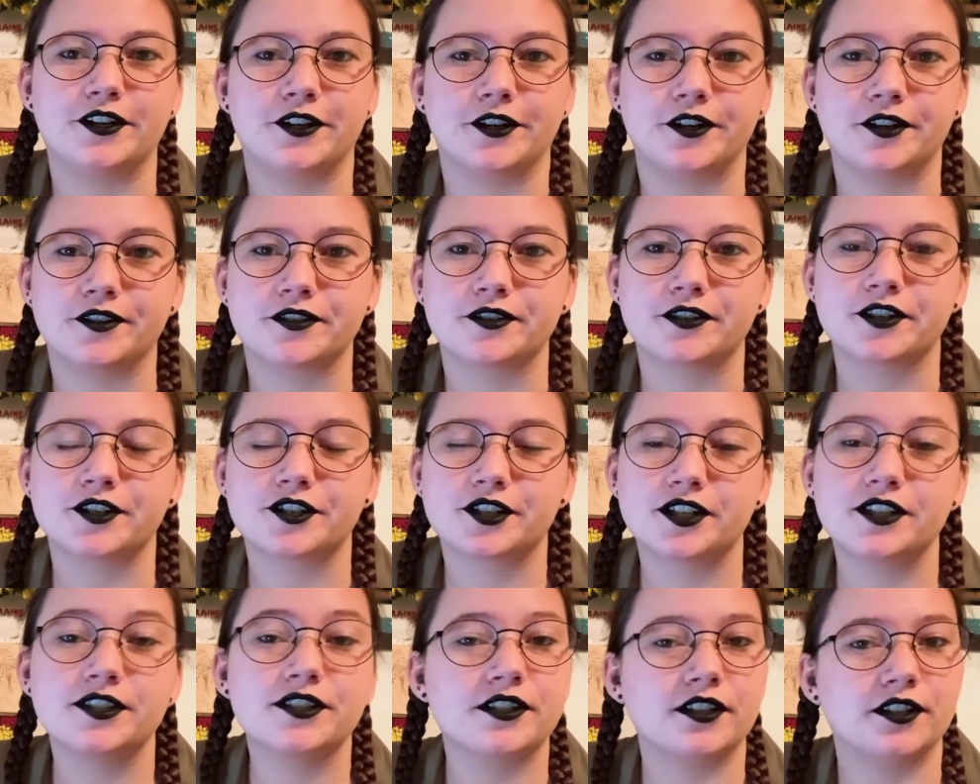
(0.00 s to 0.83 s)

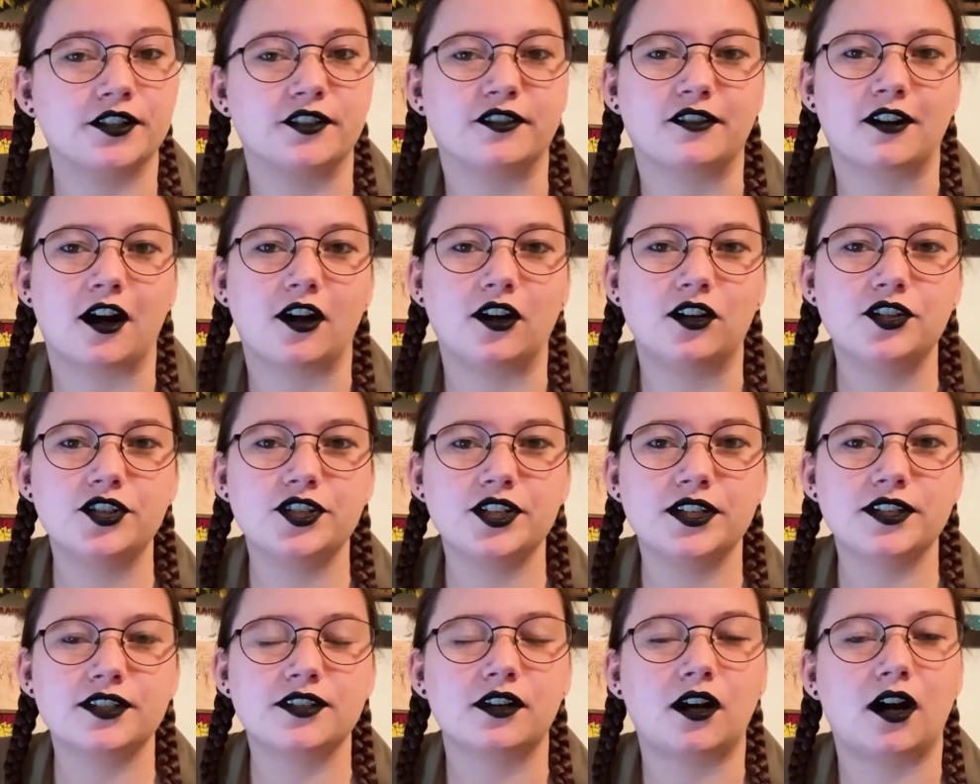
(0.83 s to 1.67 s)
neurosurgeons and
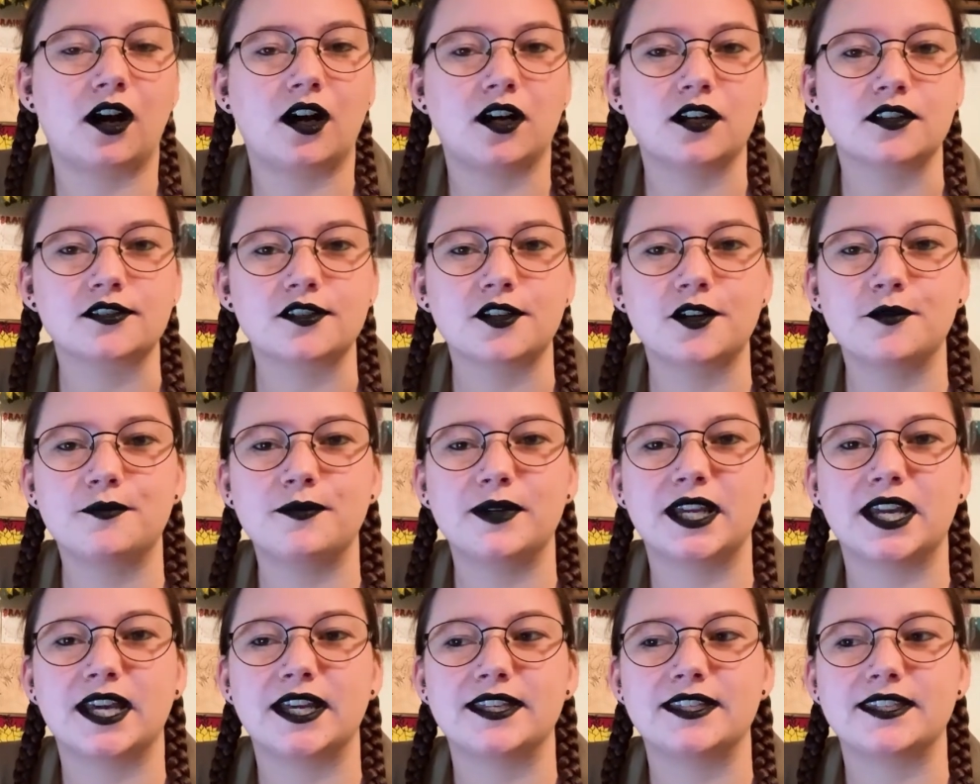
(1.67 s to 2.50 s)
neurologists also
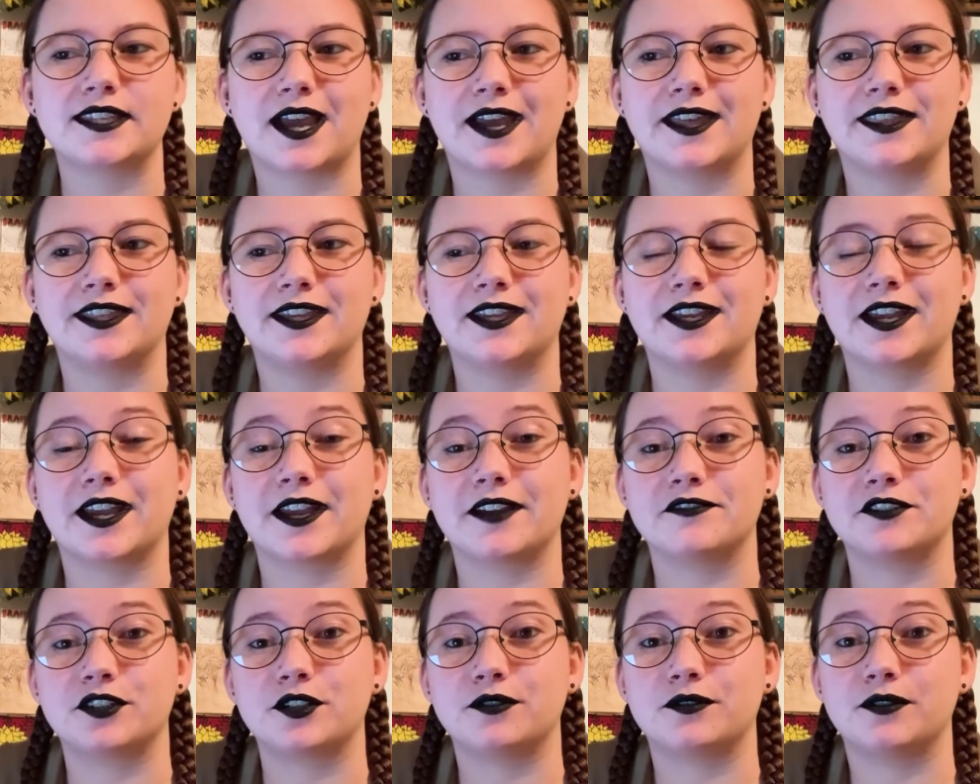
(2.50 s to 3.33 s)
because I think it
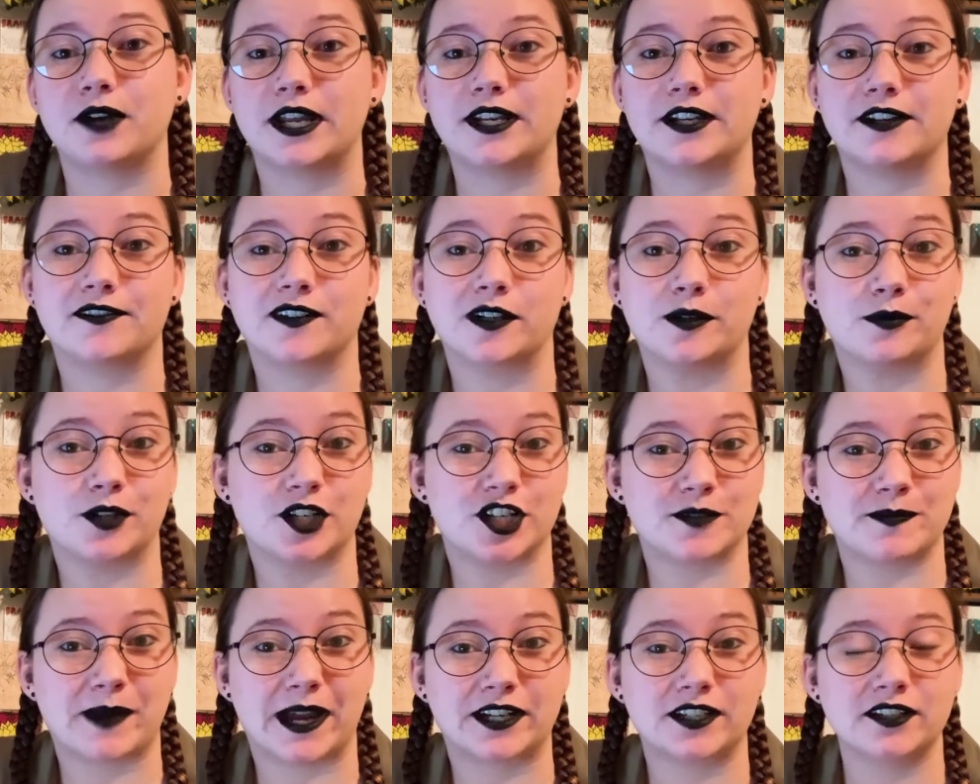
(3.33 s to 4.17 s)
gives you a different
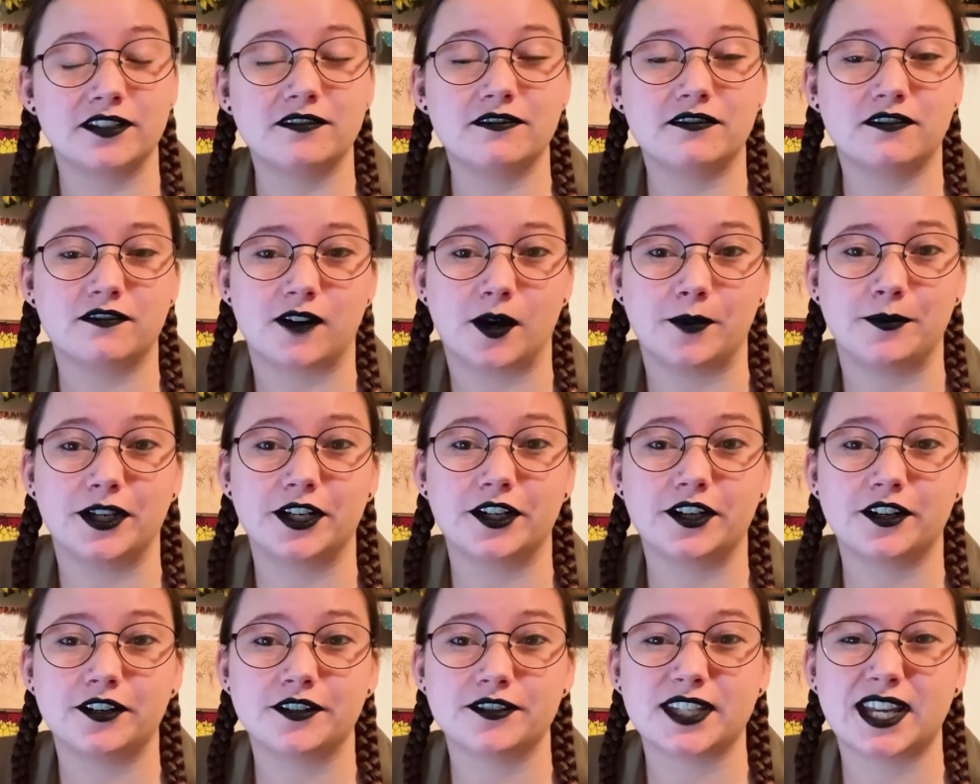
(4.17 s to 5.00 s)
perspective from a
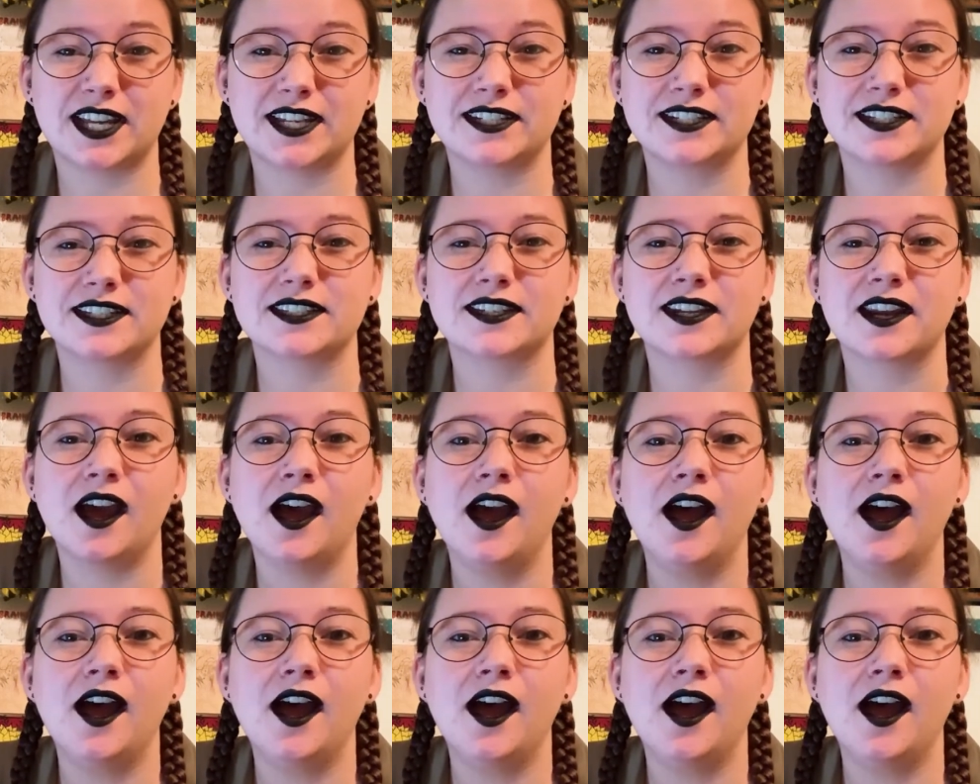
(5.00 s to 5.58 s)
neuroscientist.